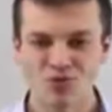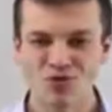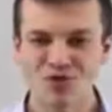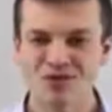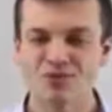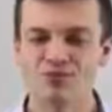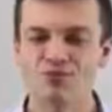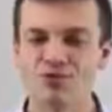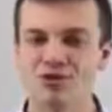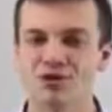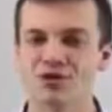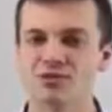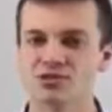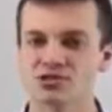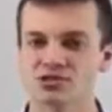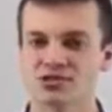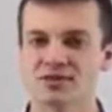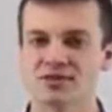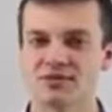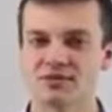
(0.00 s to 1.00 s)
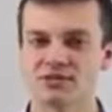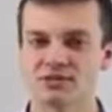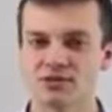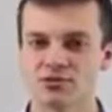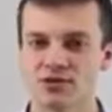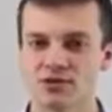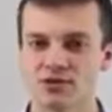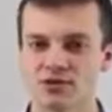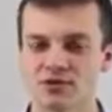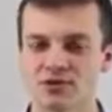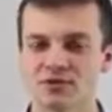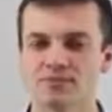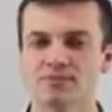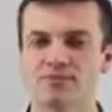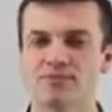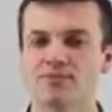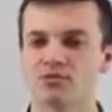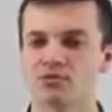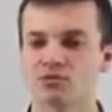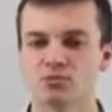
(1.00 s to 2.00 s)
And really, really understand this so that
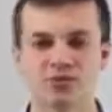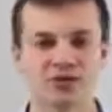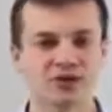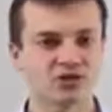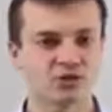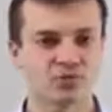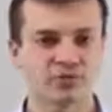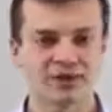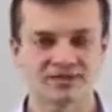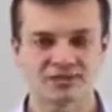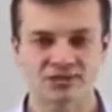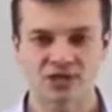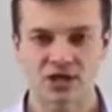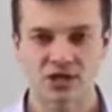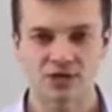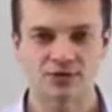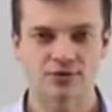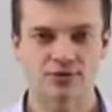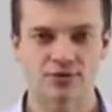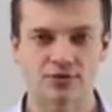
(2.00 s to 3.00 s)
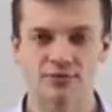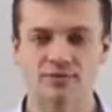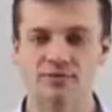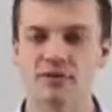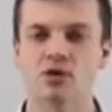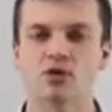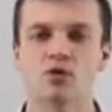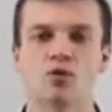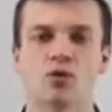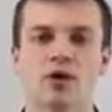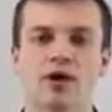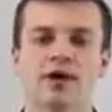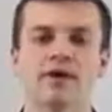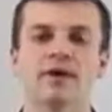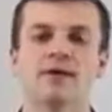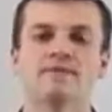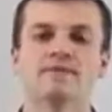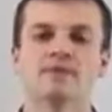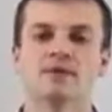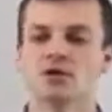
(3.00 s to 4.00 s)
you can spread your message out there in a bigger
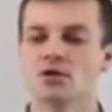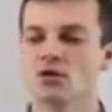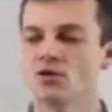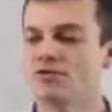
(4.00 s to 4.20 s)
way.